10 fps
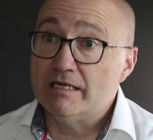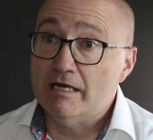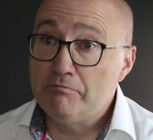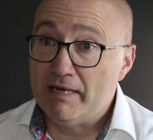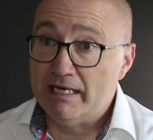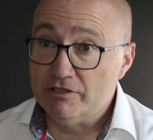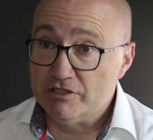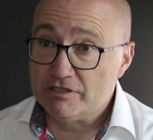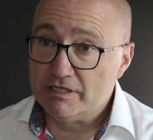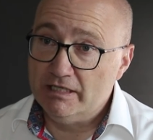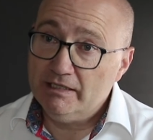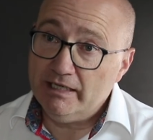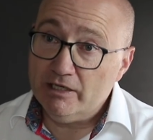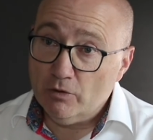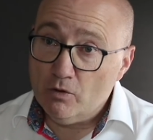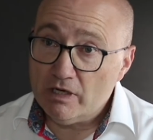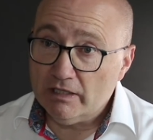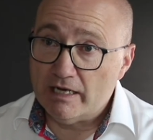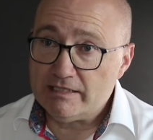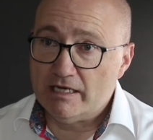and managers in
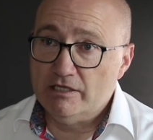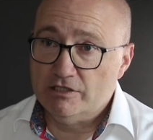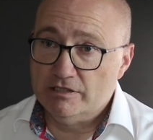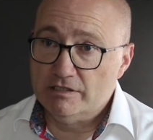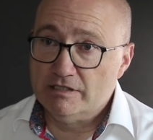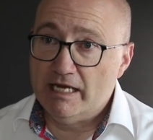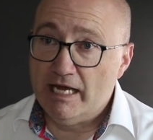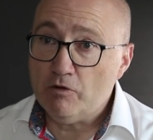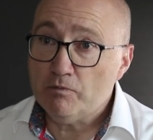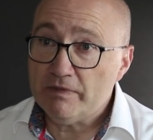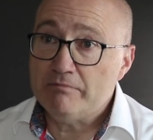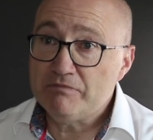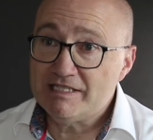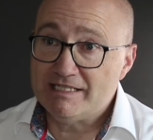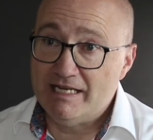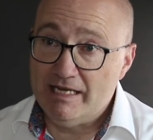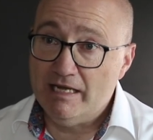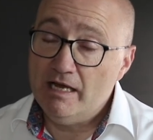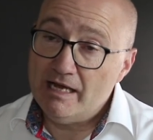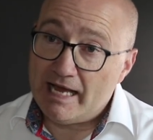organisations to help them see
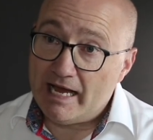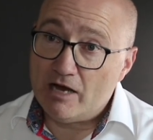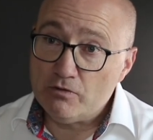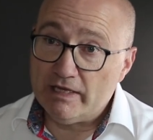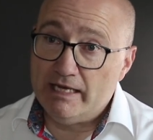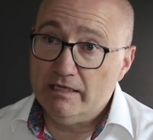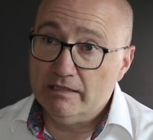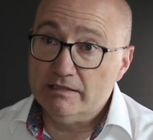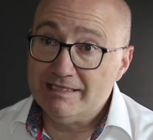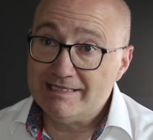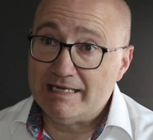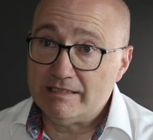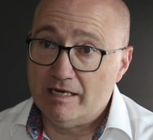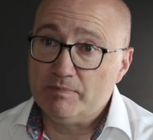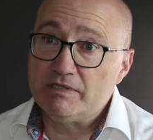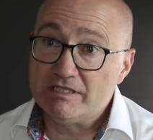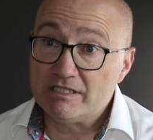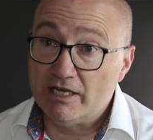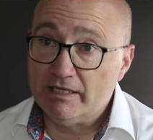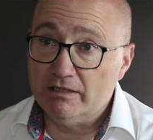how they can set up
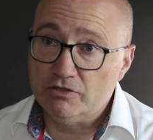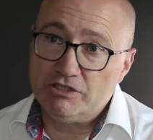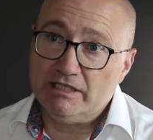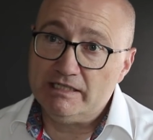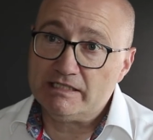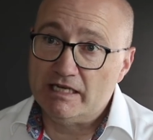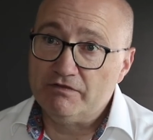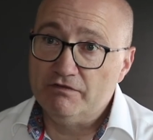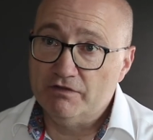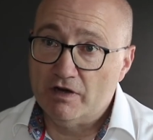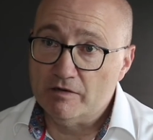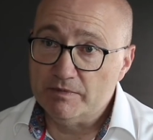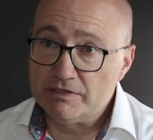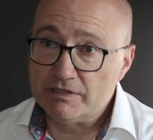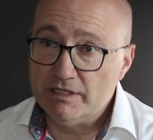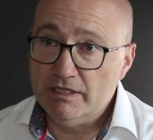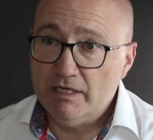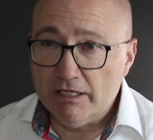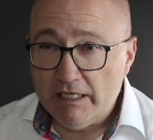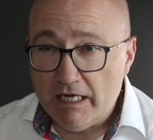psychologically safe environments
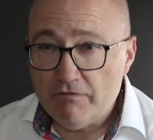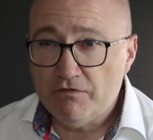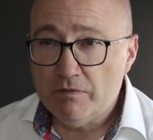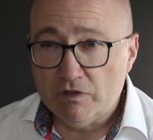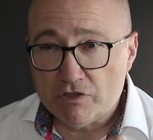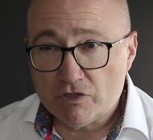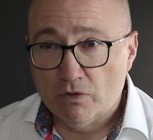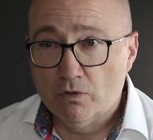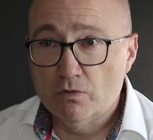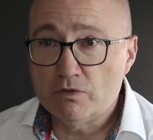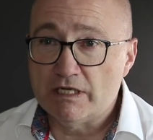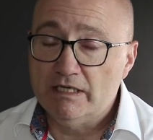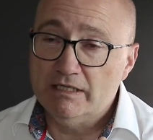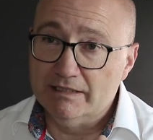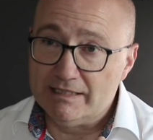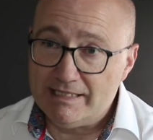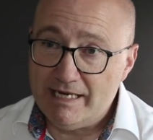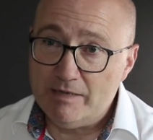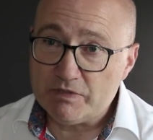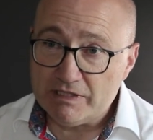and give them the tools, the
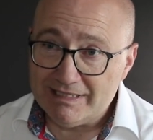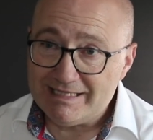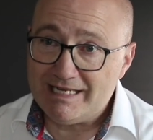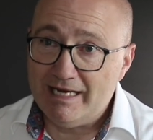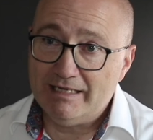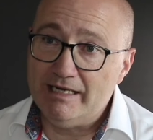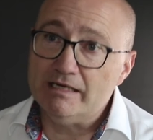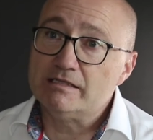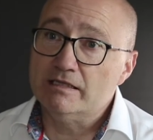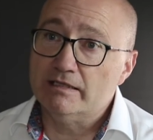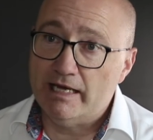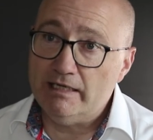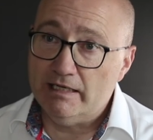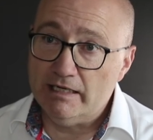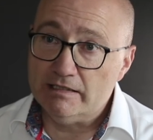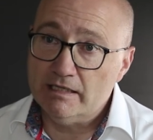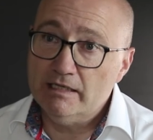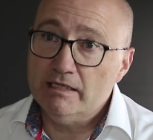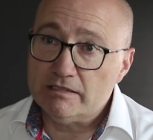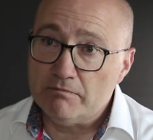tips and the techniques that they need
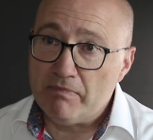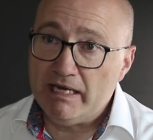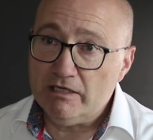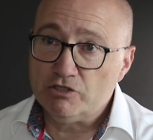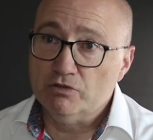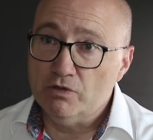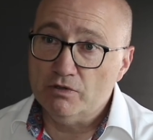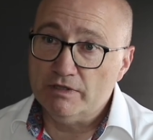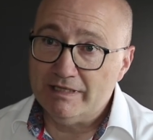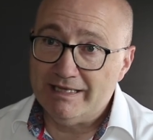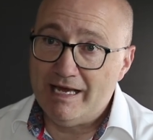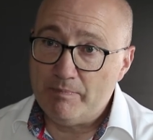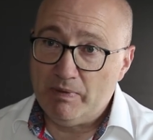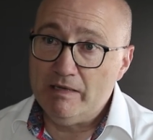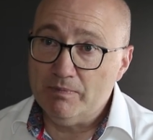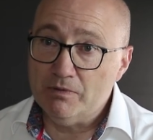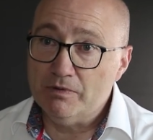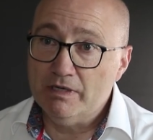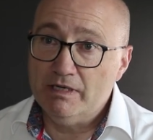to make sure that their people